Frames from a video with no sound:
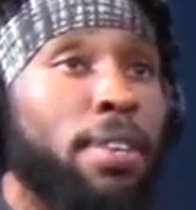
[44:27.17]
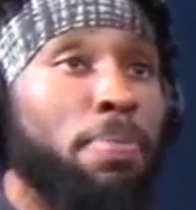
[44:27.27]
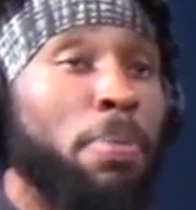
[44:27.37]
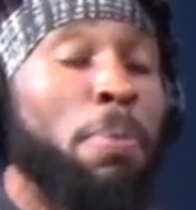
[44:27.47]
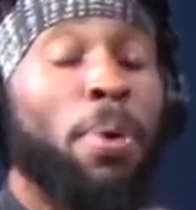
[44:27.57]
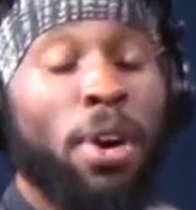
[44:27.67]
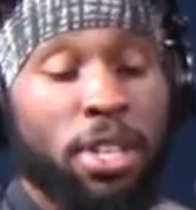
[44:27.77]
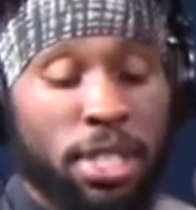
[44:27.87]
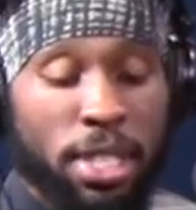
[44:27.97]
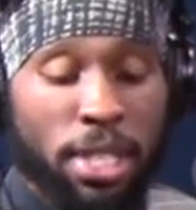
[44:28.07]
Me
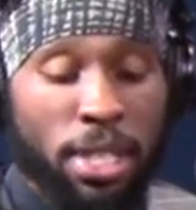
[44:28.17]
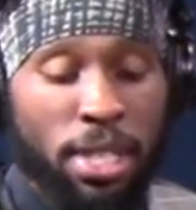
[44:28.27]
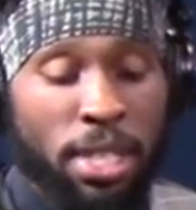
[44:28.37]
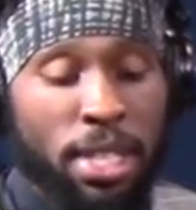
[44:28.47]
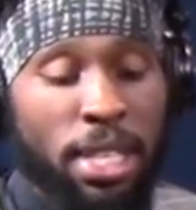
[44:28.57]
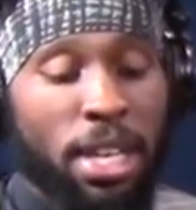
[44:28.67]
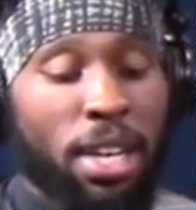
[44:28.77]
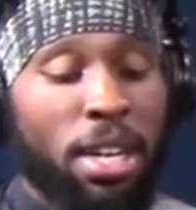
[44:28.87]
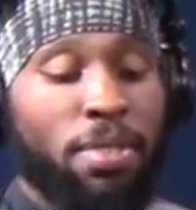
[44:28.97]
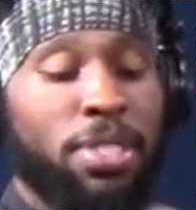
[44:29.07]
personally,
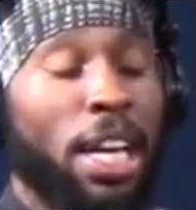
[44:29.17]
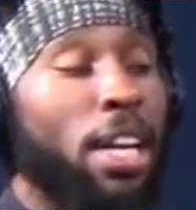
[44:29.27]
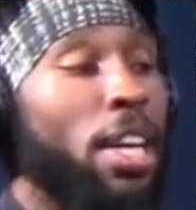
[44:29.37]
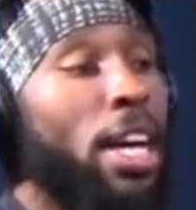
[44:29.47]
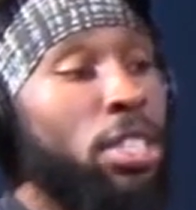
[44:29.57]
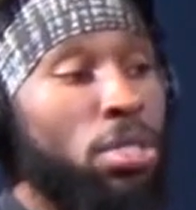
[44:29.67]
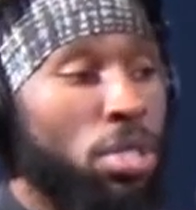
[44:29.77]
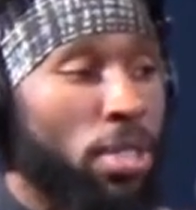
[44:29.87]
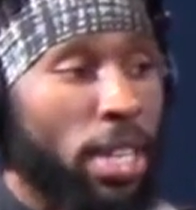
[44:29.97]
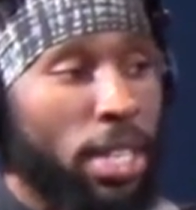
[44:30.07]
psychological
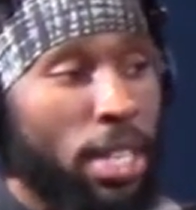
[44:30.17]
training,